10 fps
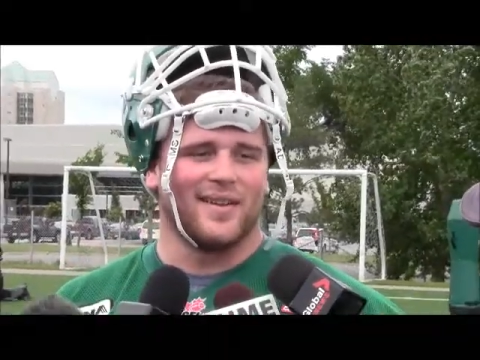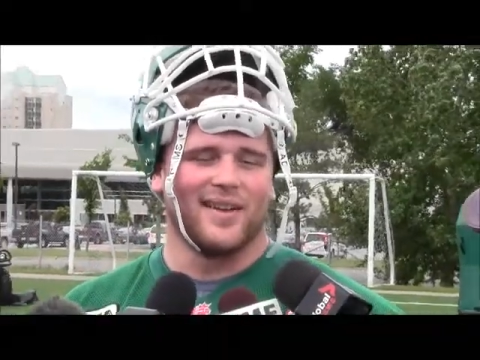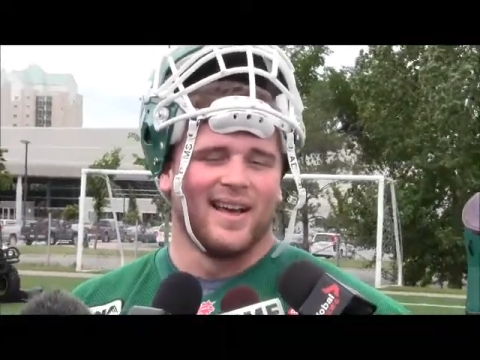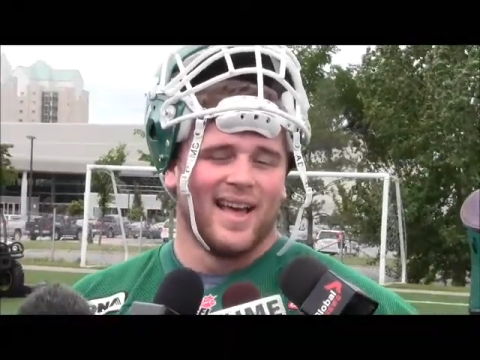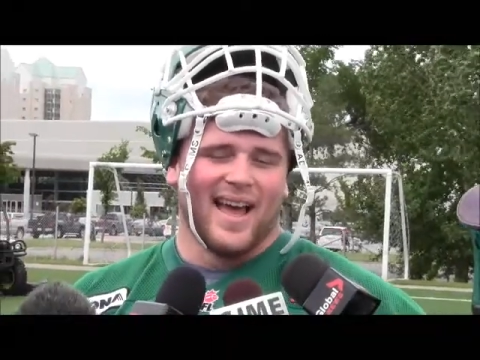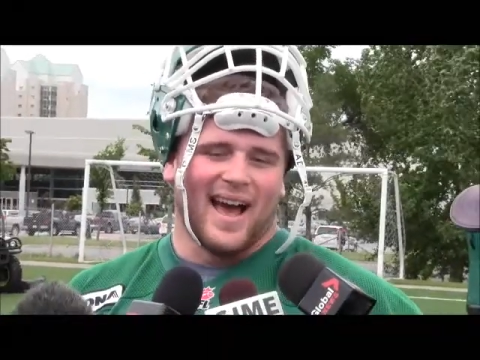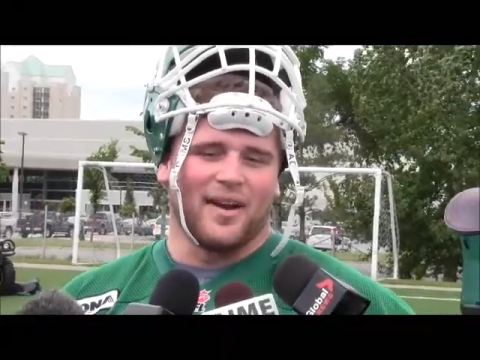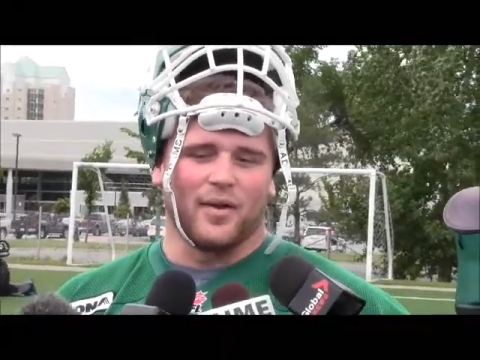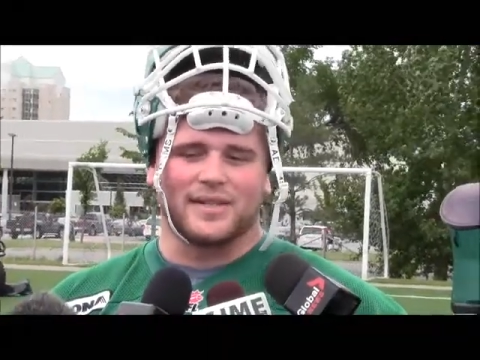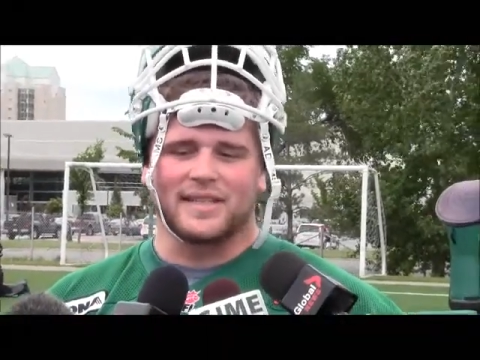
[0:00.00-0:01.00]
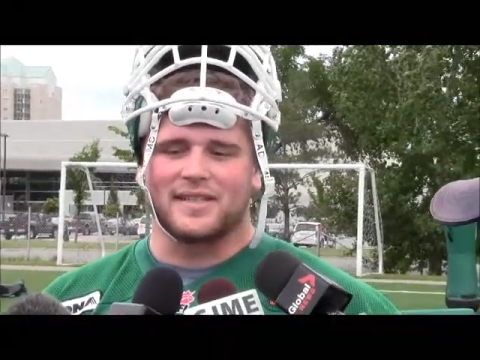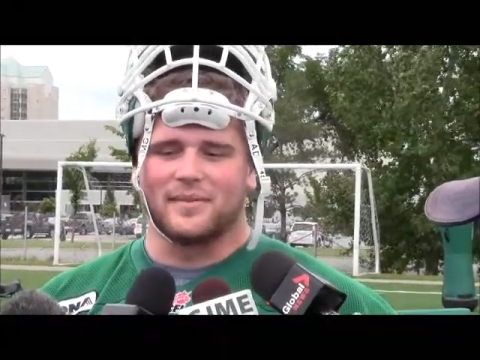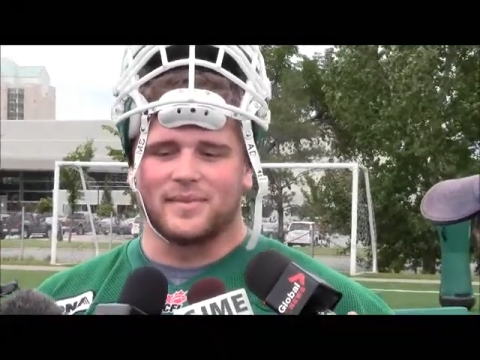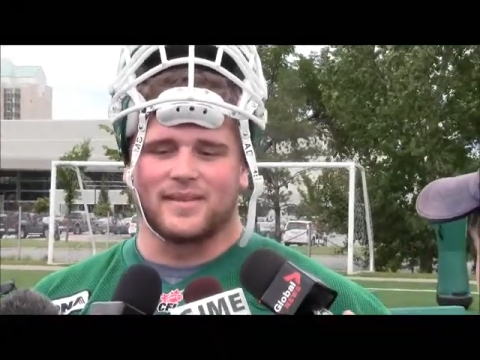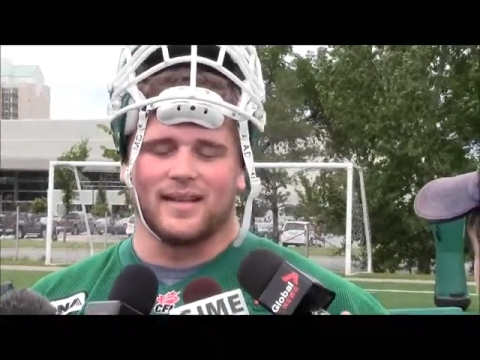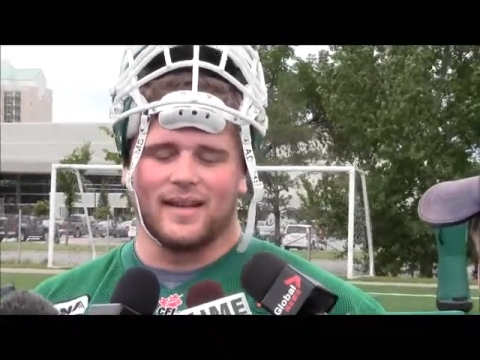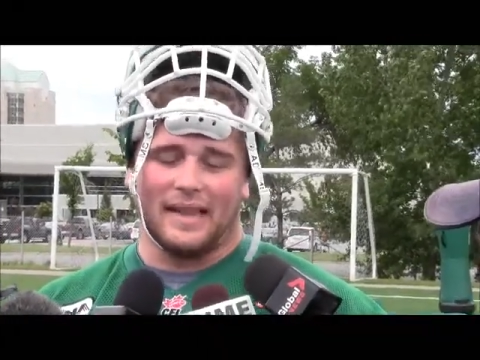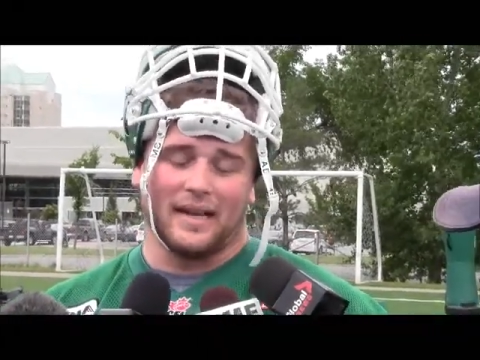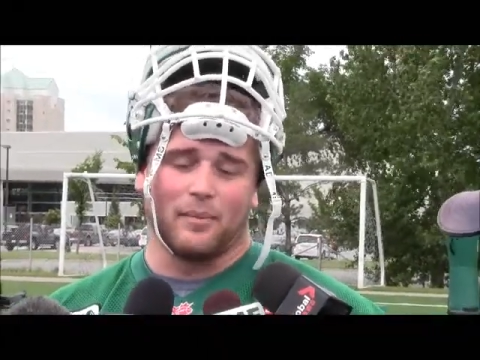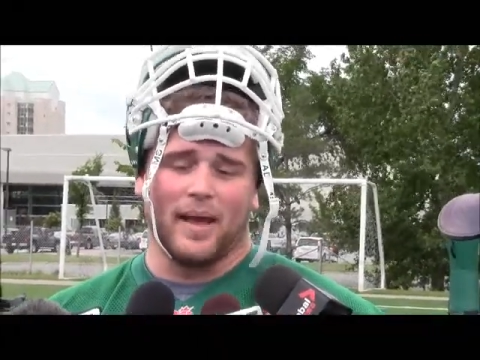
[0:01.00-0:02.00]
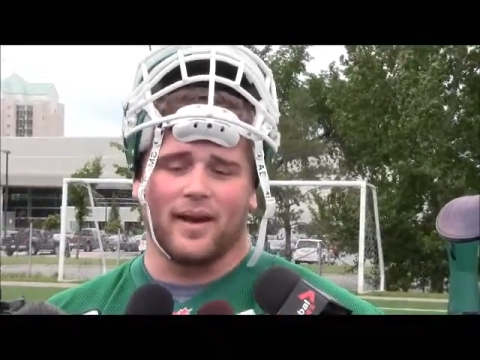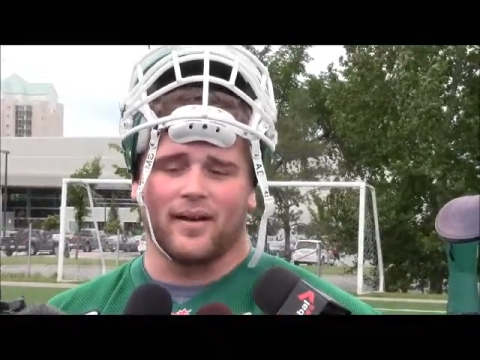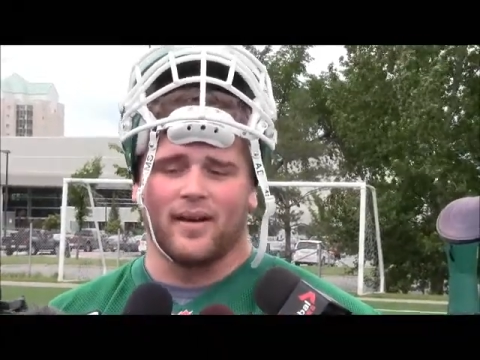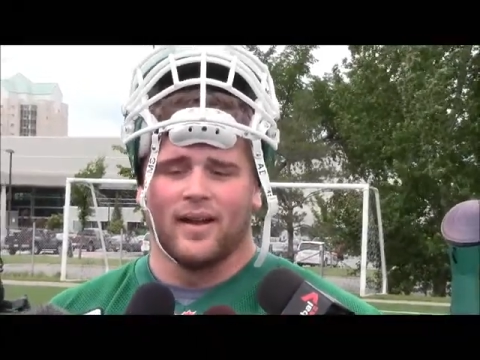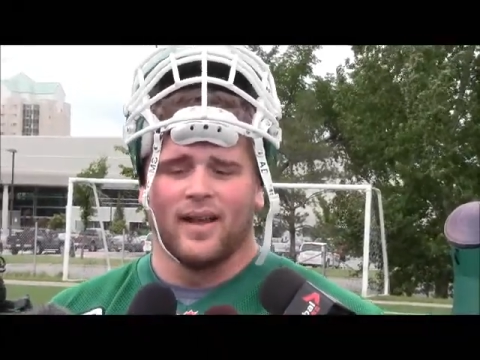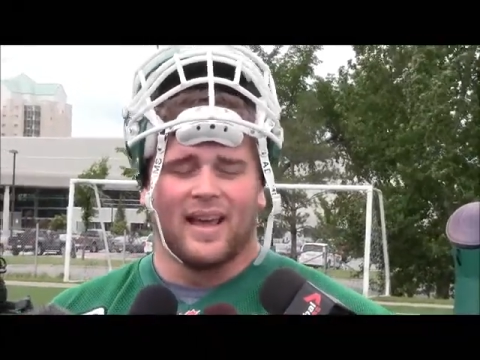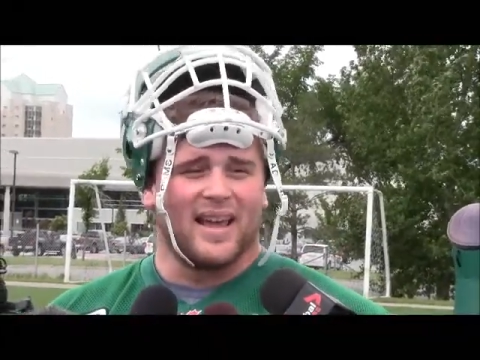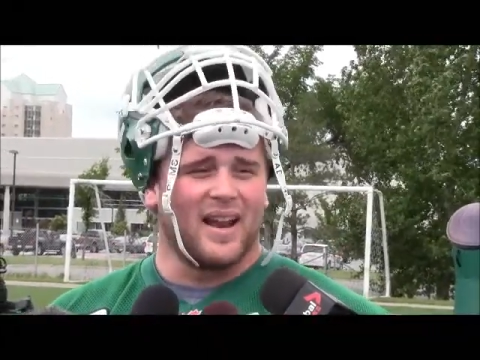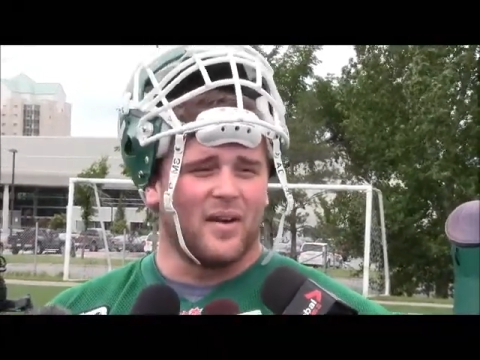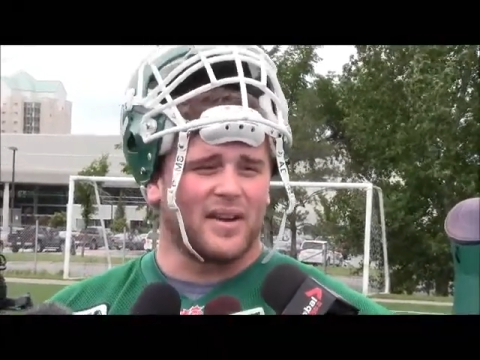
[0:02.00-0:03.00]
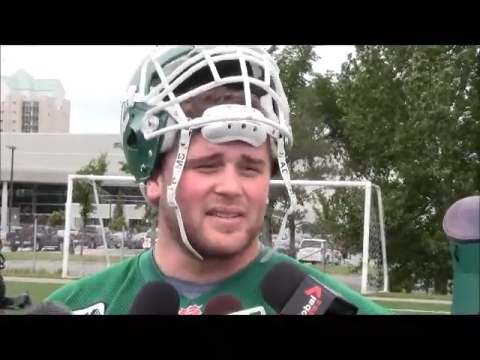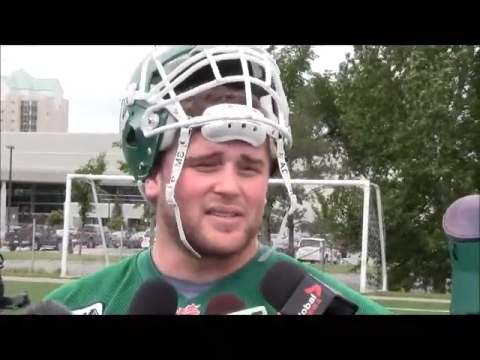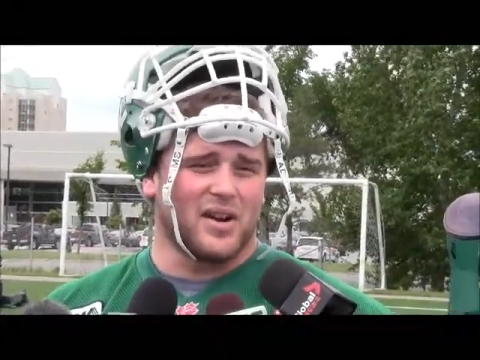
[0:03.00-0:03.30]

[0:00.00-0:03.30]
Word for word: I know the system's a little better, and now I can